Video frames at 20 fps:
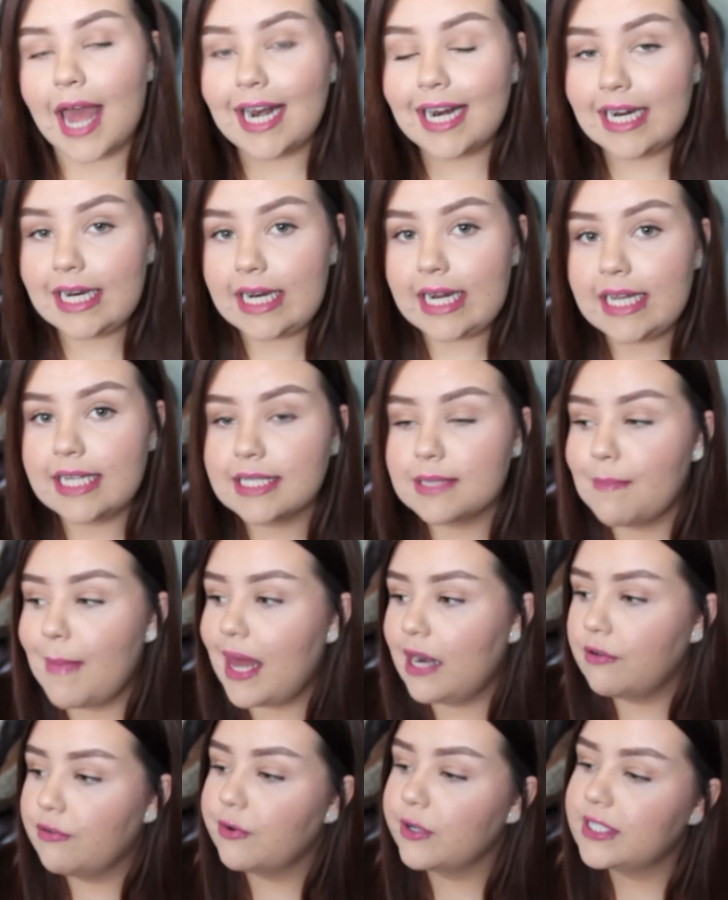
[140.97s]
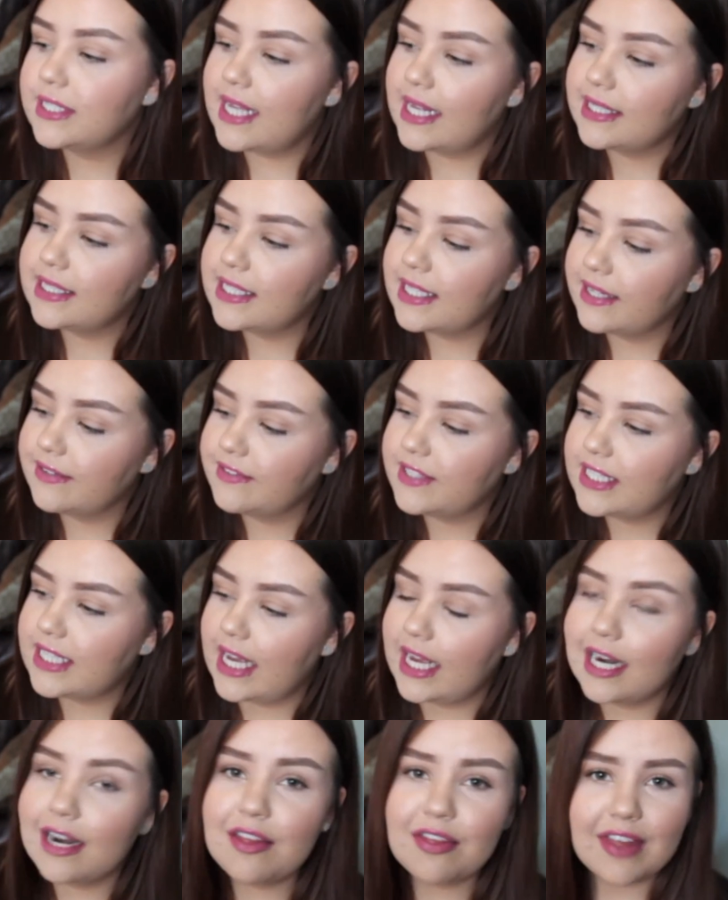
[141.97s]
And it is meant for sensitive
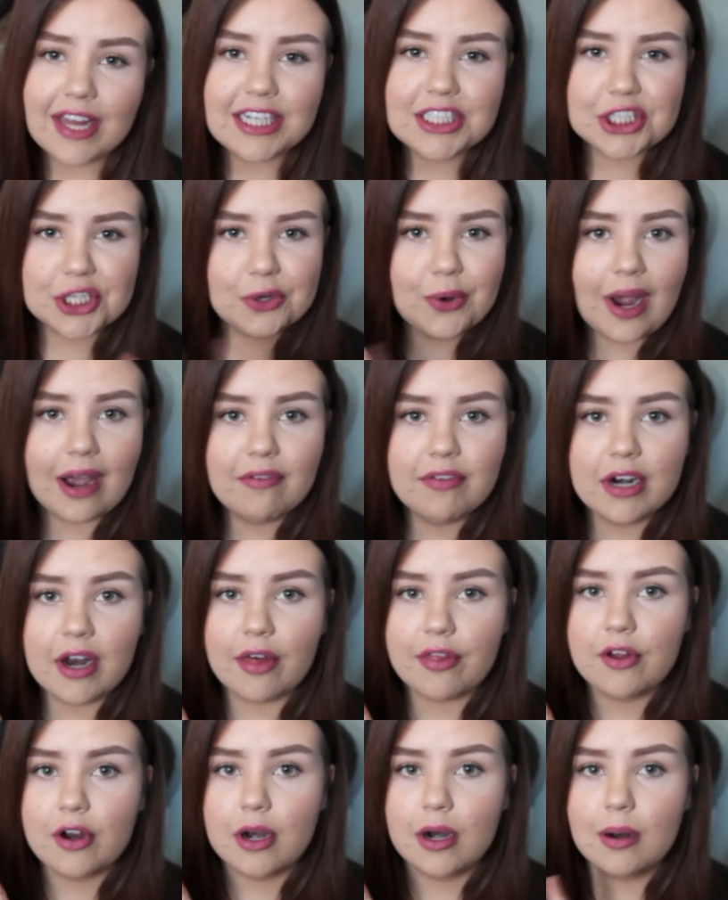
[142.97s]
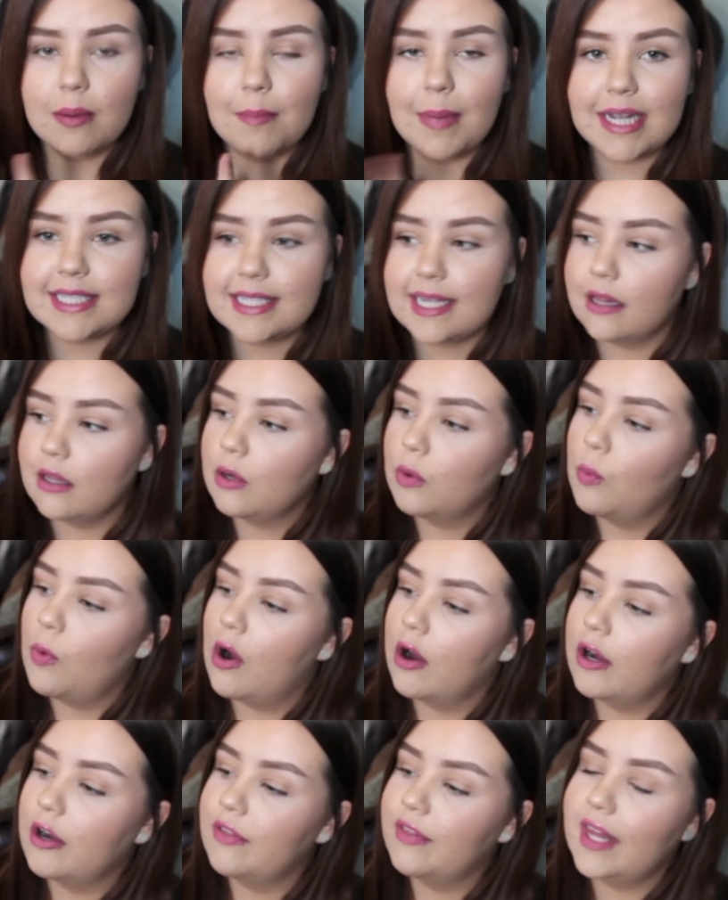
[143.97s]
skin. They do have another micellar
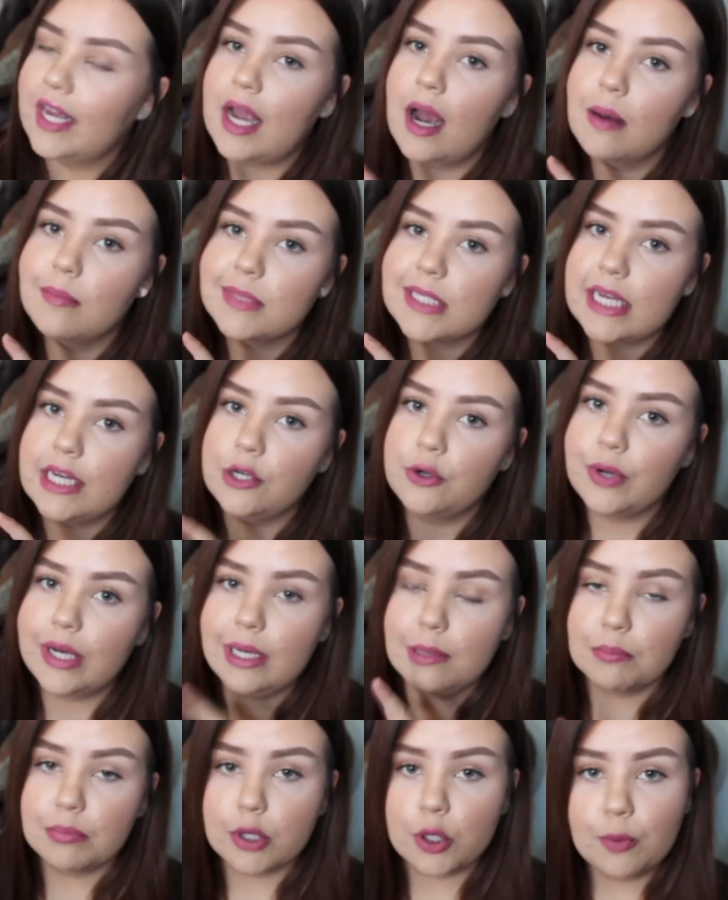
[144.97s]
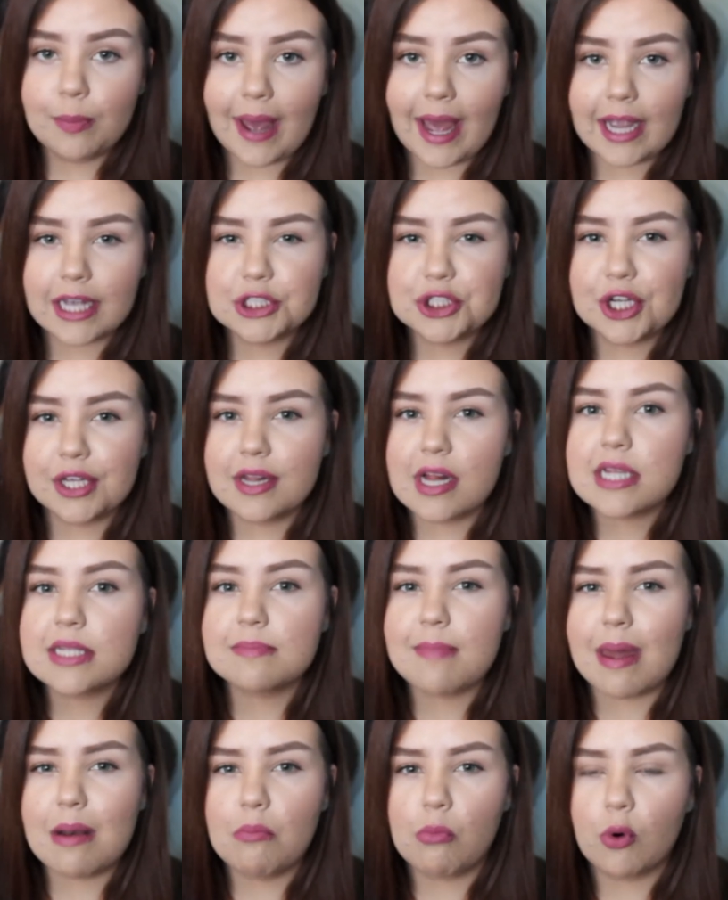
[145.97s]
water that comes in green and blue packaging that's
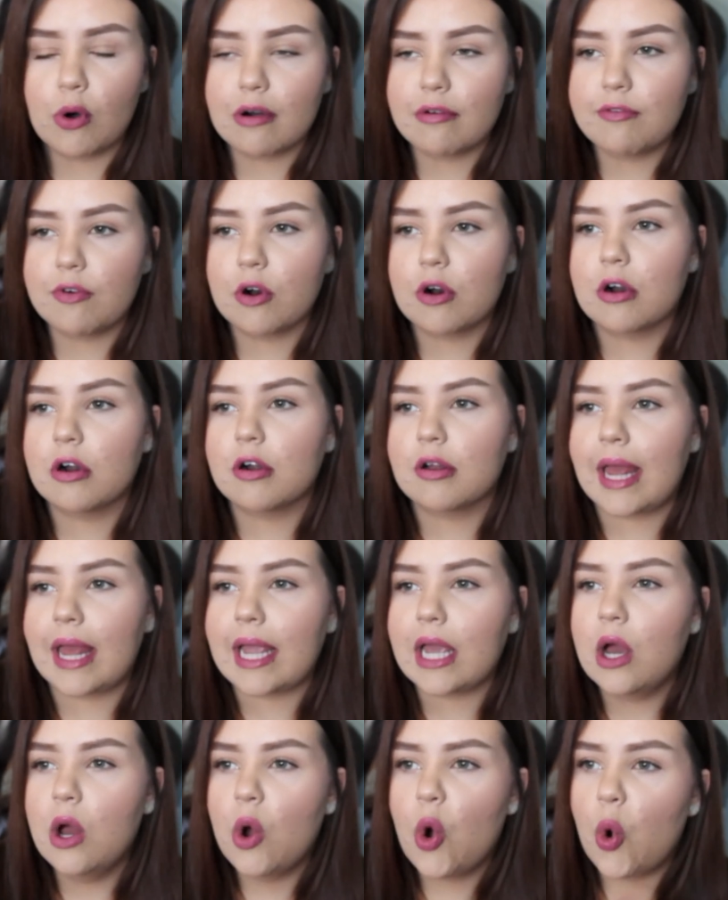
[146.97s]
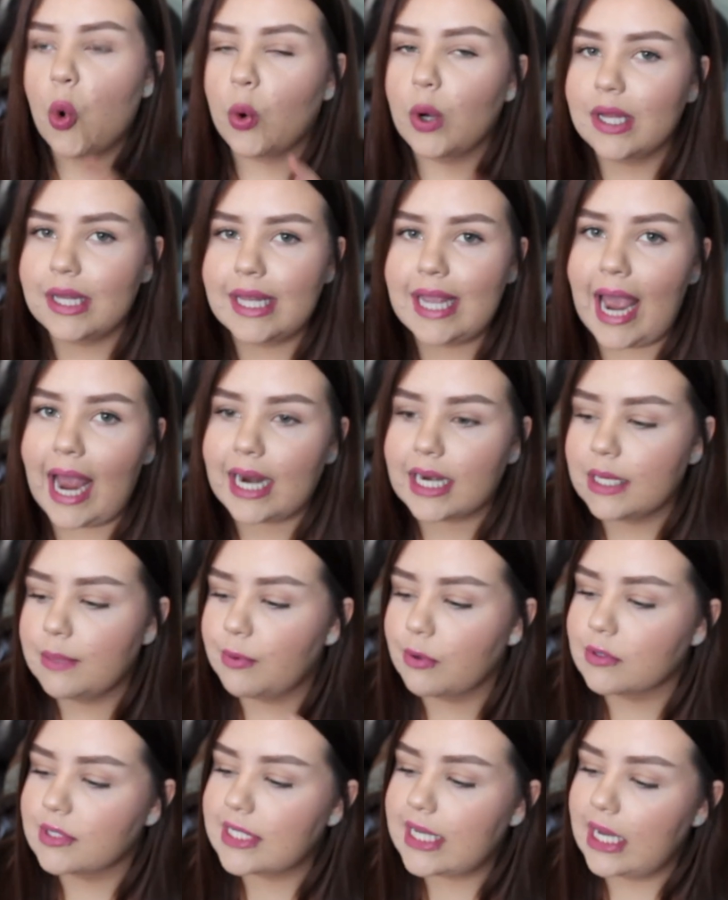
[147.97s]
meant more for like oily acne
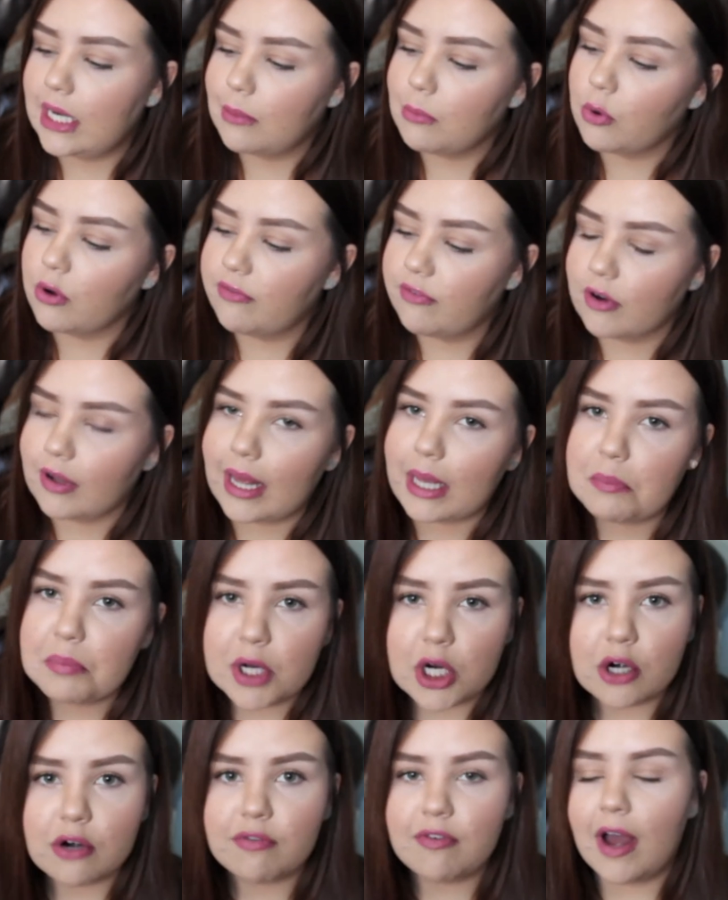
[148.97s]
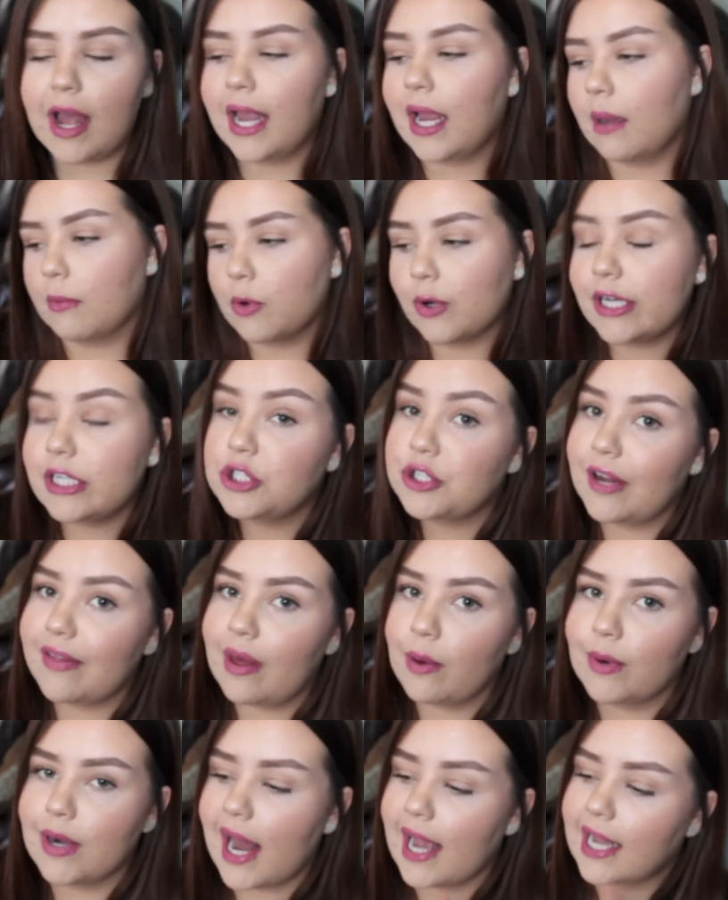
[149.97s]
prone skin and more for like purifying. I'm going to try
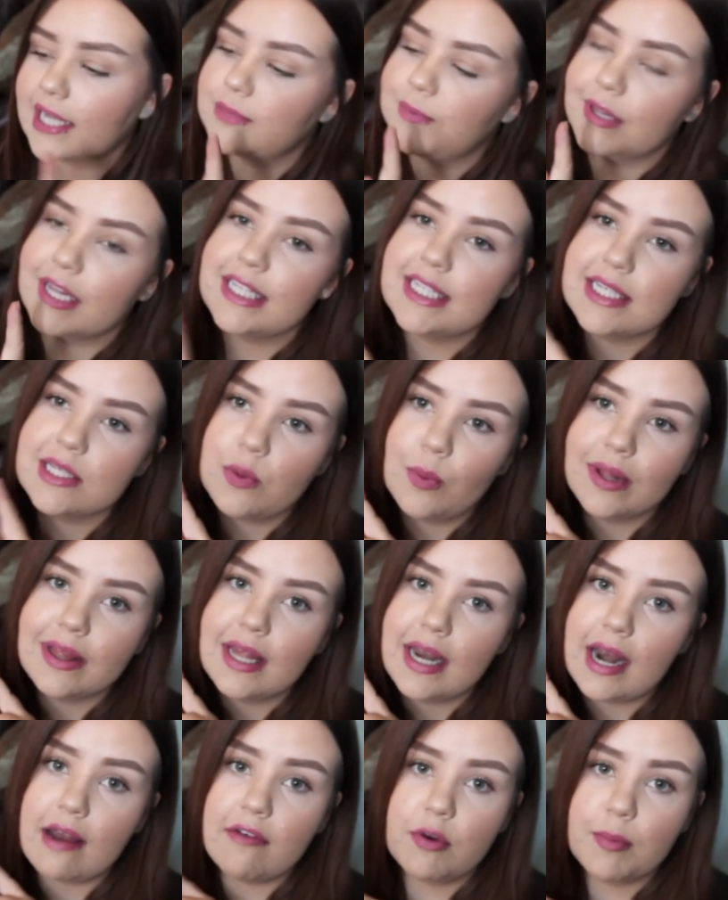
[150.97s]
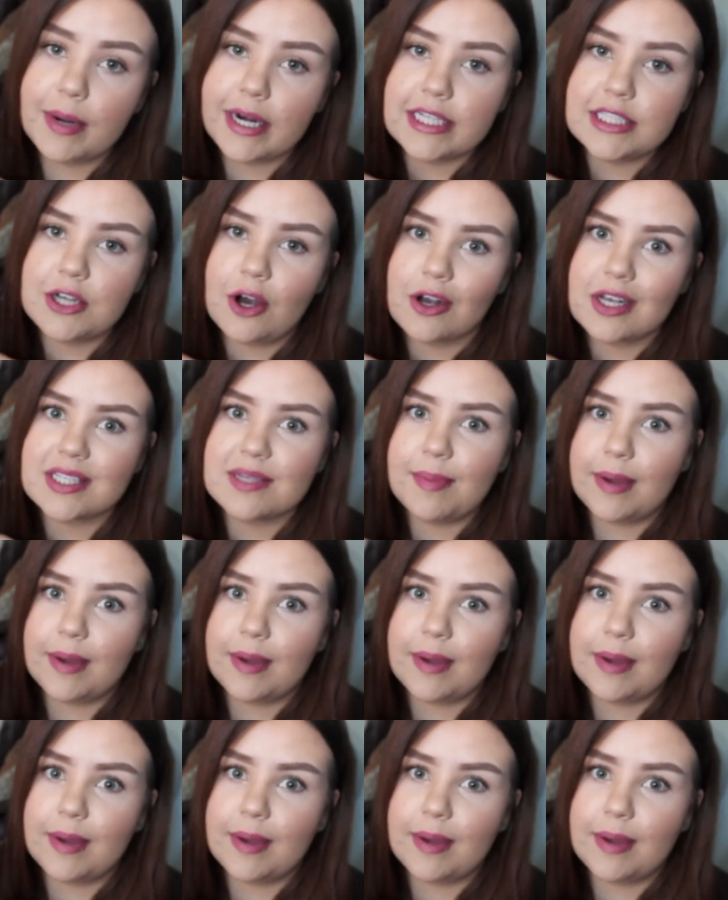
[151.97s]
that one next, but this is the one that everybody talks